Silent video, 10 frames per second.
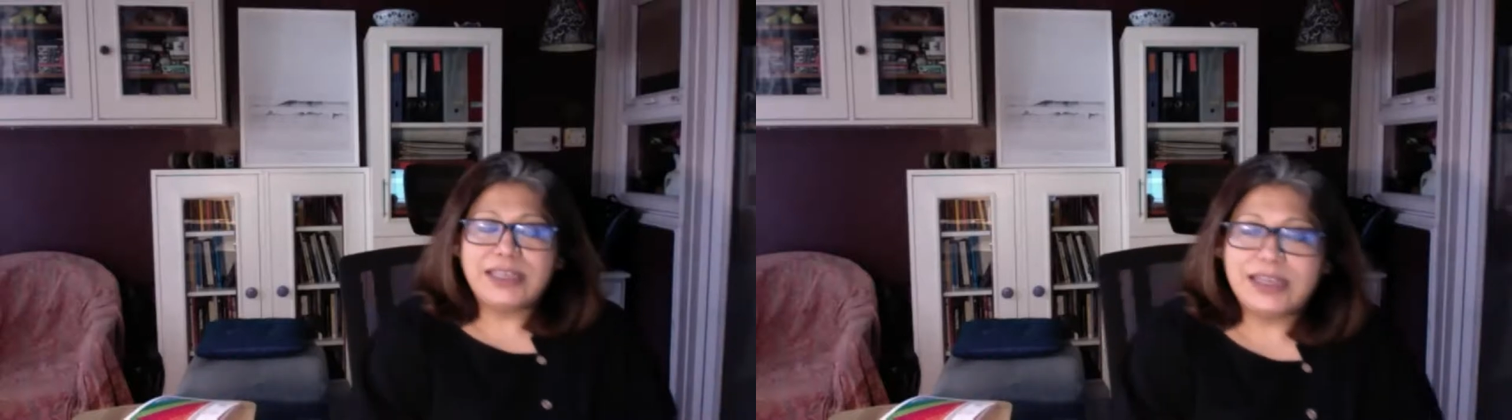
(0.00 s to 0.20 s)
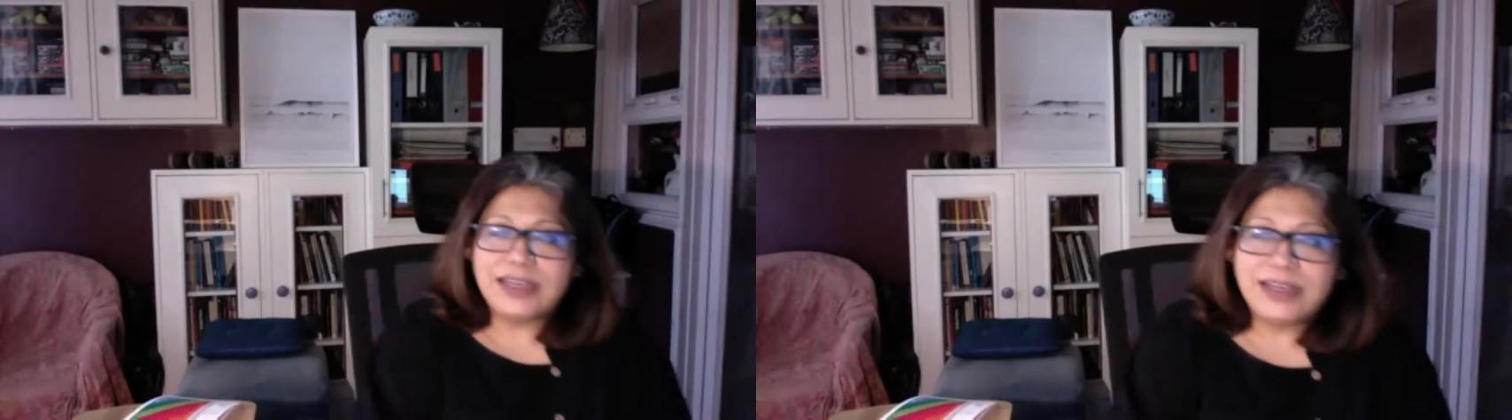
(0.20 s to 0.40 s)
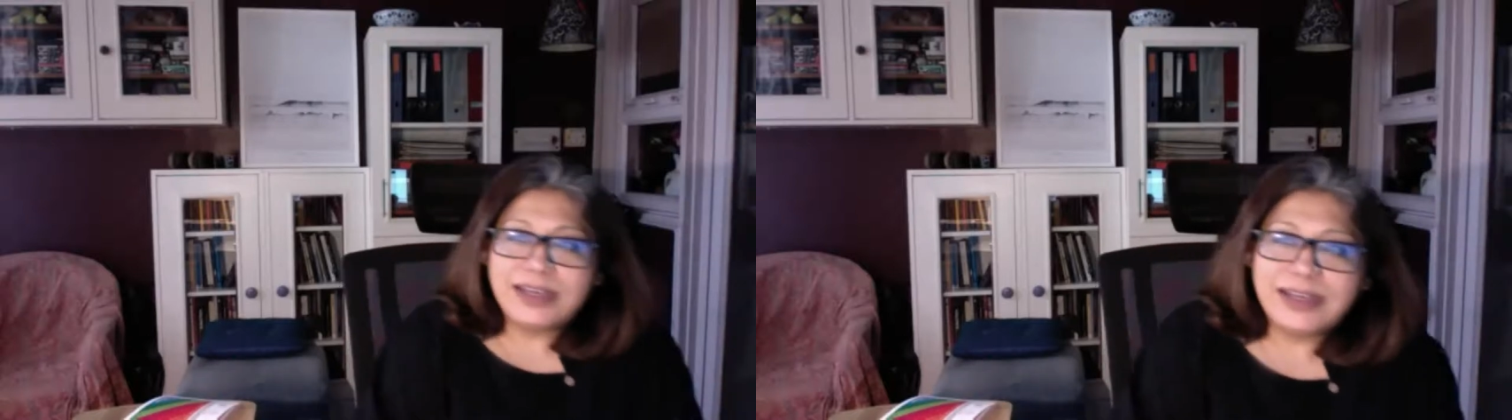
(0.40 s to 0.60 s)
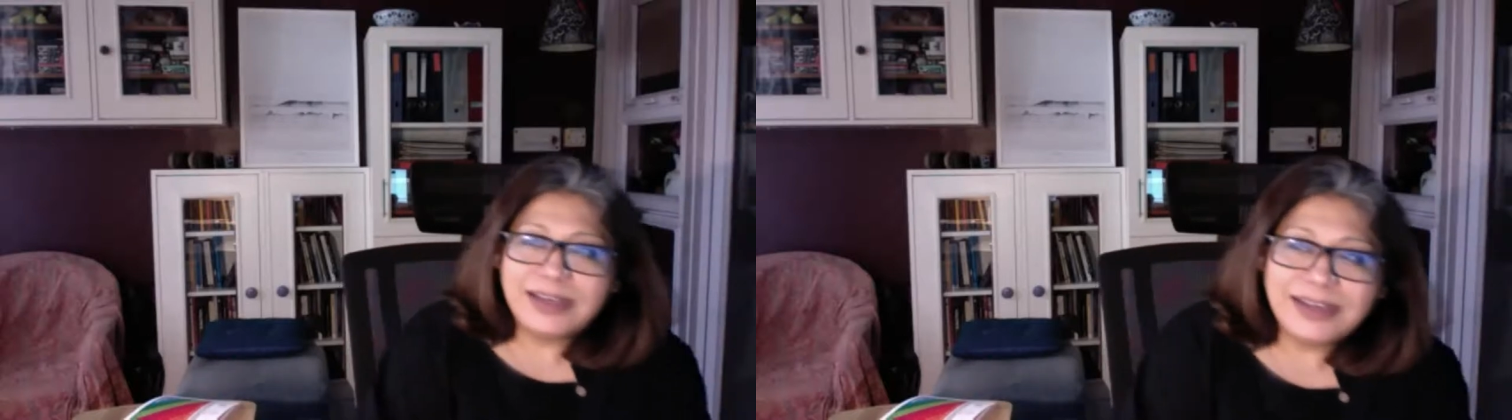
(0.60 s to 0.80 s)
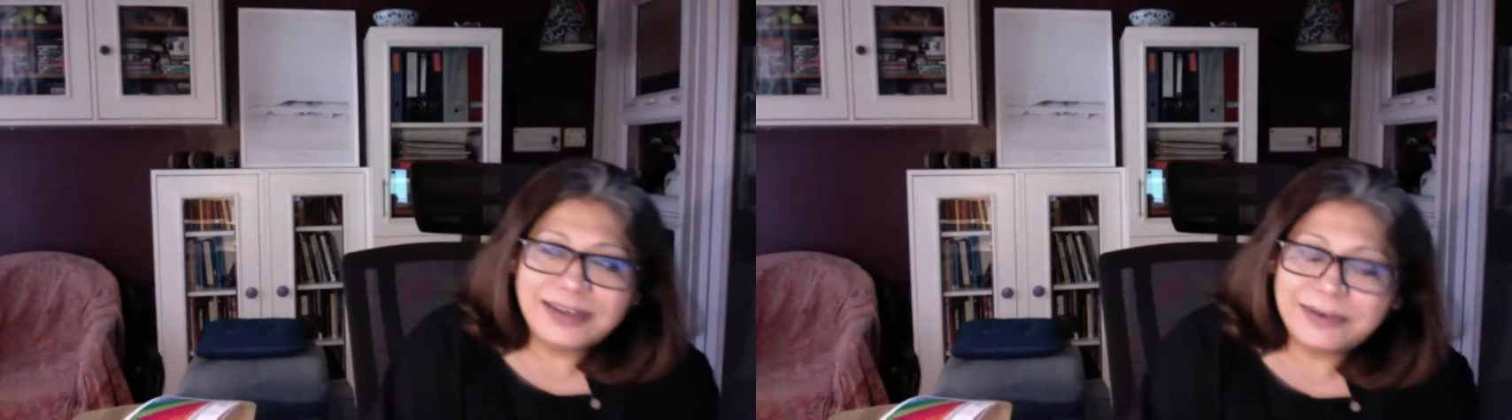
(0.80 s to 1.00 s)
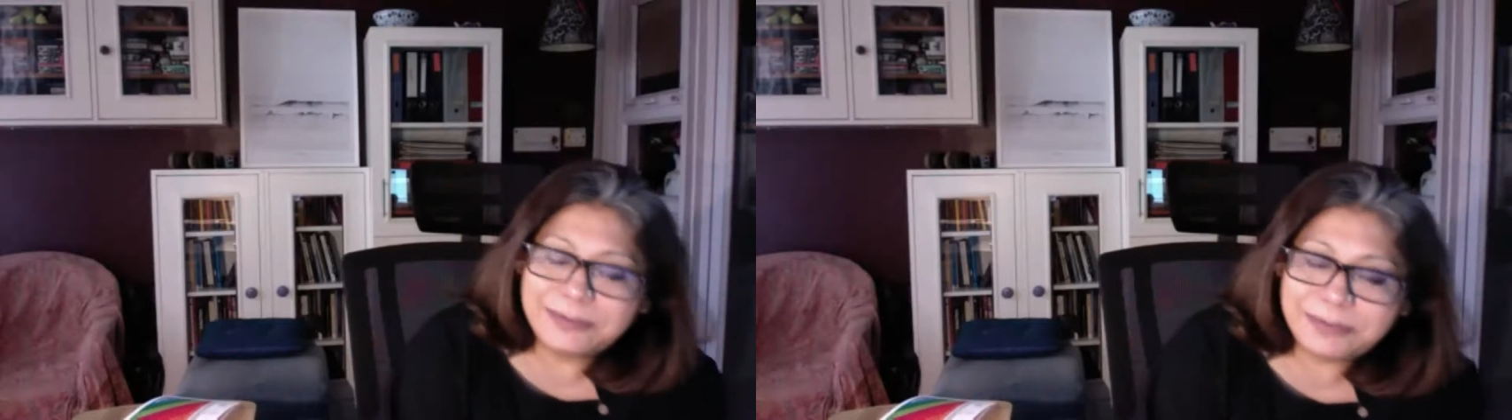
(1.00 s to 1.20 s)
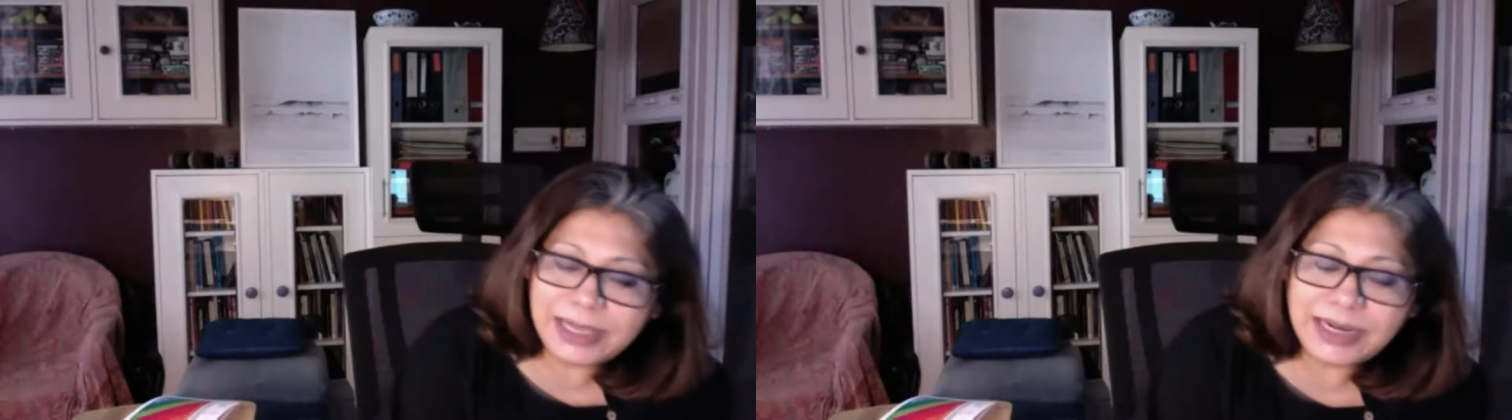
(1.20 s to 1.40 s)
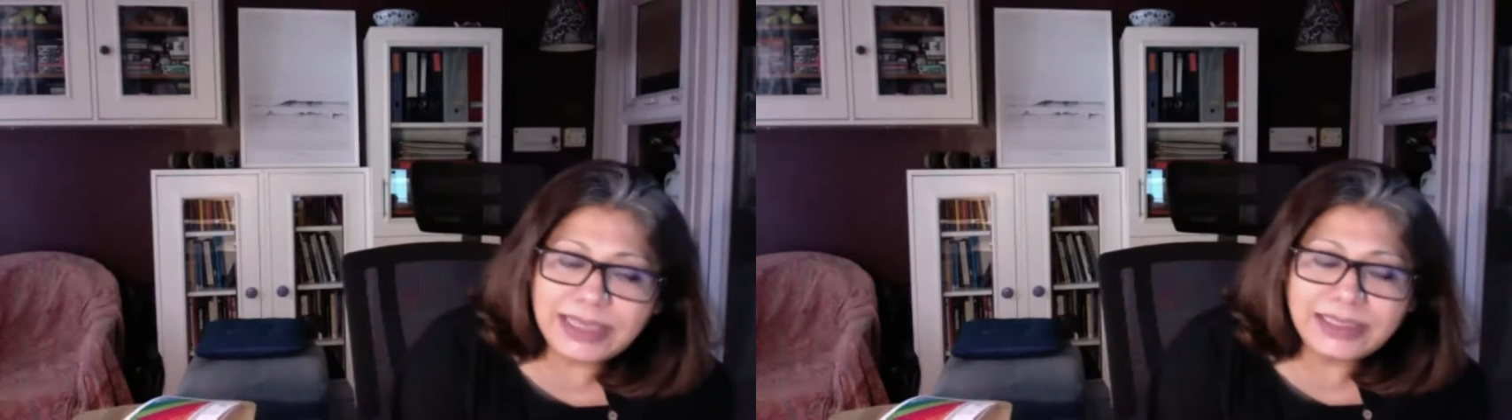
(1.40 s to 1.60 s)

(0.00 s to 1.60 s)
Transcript: I